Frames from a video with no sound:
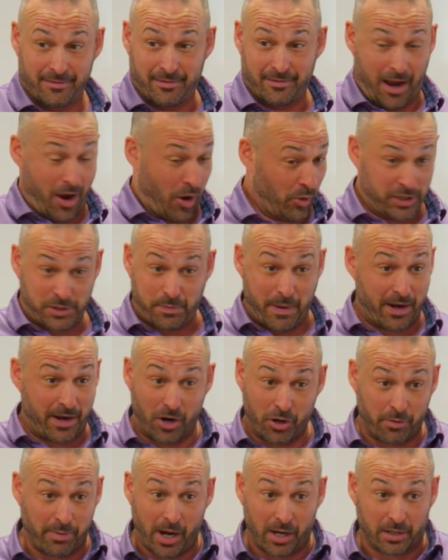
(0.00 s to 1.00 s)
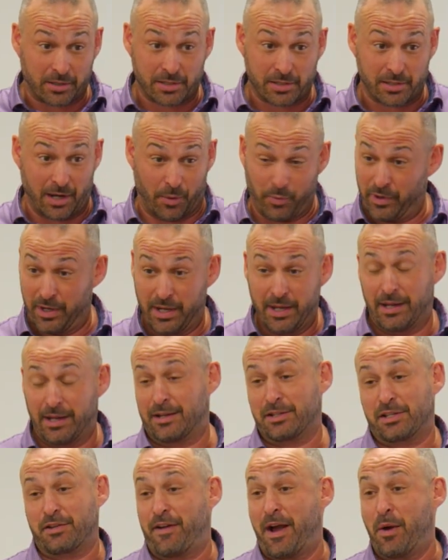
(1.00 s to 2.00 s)
I only spent 100 bucks. I'm,
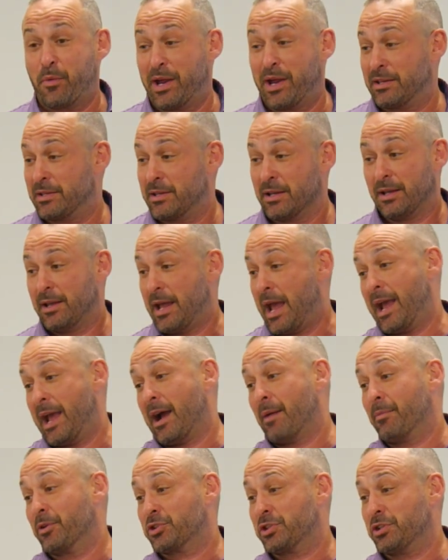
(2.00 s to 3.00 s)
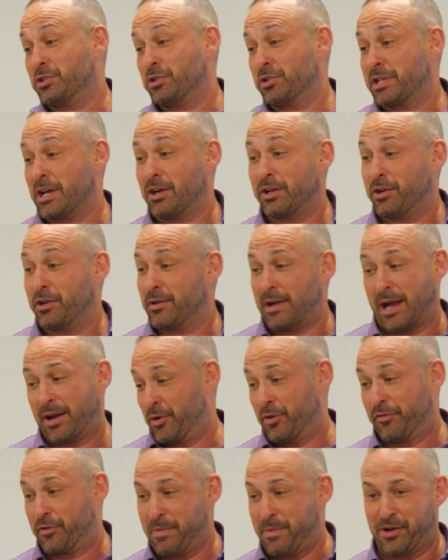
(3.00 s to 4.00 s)
because if I went, hey, how much did you tell your, I
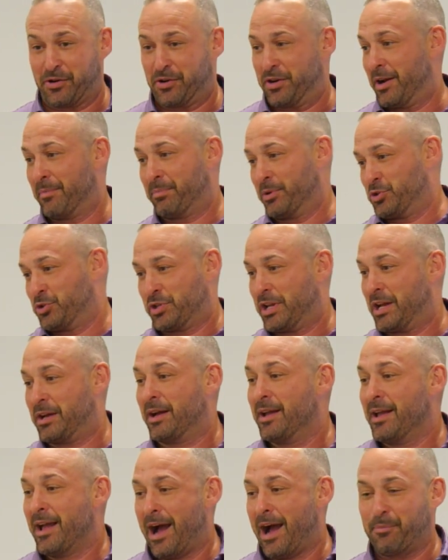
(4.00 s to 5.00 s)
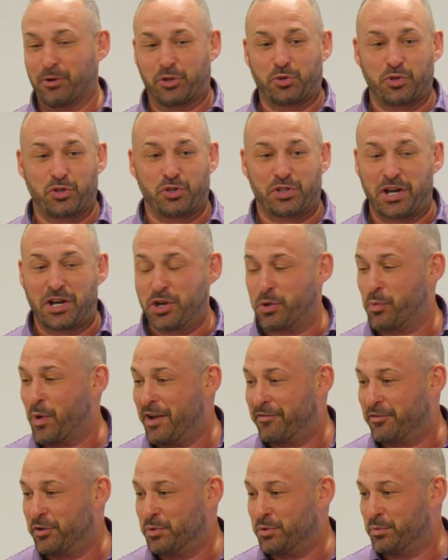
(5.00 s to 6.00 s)
don't know if you're married or not, but how much would you tell your
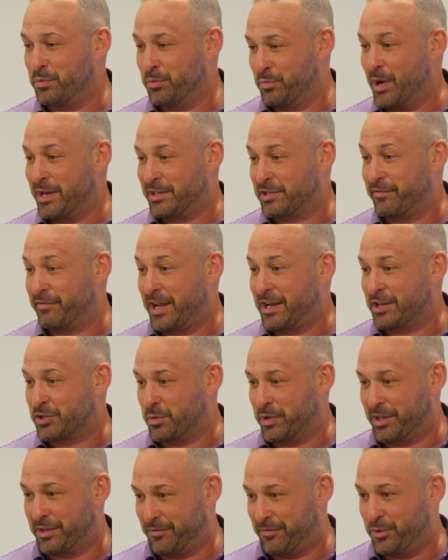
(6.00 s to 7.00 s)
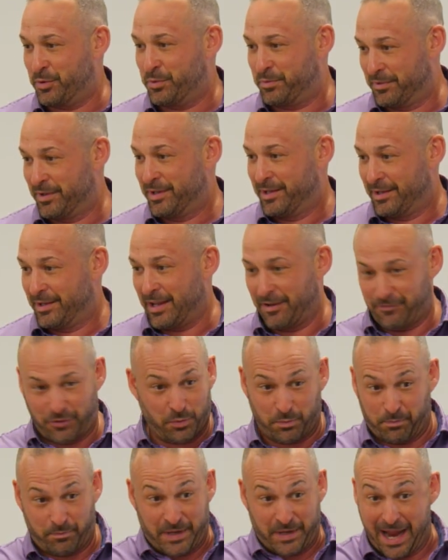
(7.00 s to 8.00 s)
wife you went to Vegas with if you if
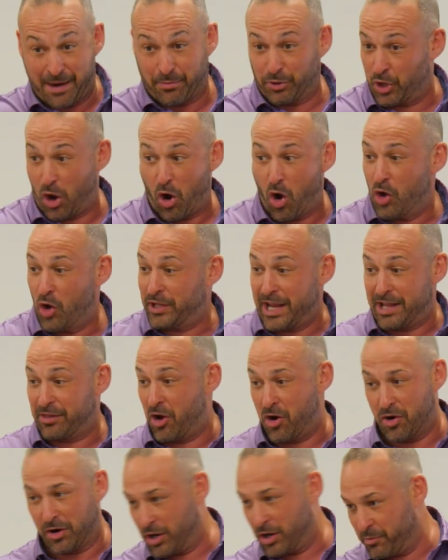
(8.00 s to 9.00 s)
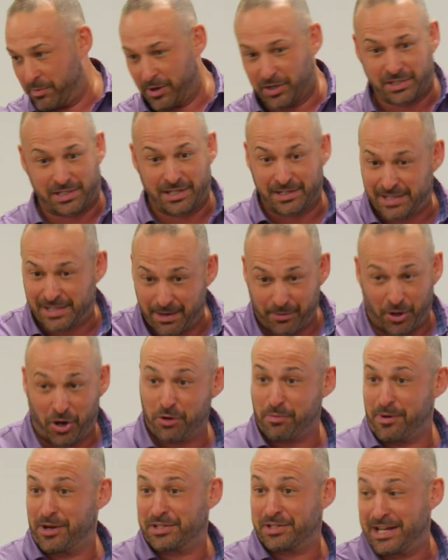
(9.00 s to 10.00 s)
you gambled all day long, 100 bucks this table,
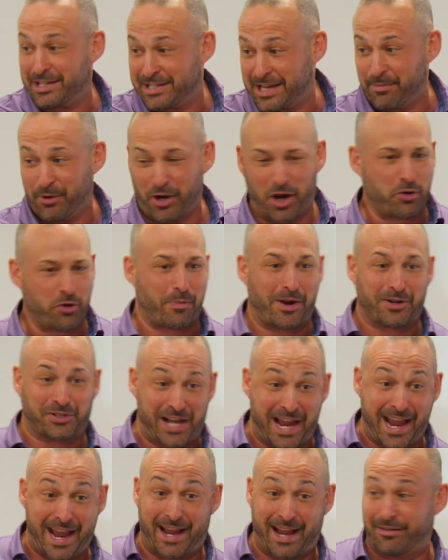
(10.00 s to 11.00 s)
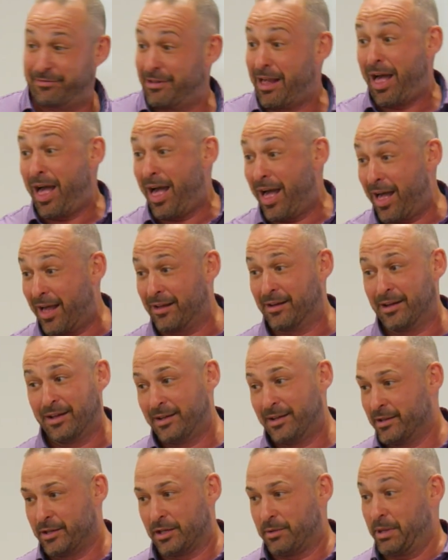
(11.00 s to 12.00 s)
100 bucks that table, 100 bucks a hand, ah,
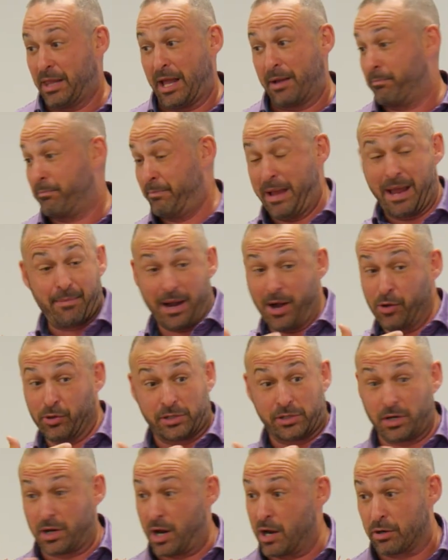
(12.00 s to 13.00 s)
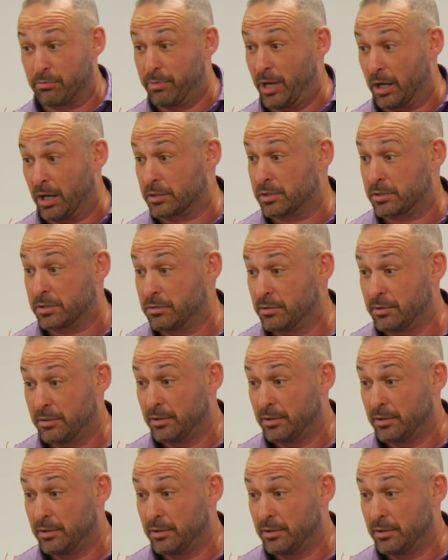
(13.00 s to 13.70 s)
you'd be like, babe, I only took 100 bucks.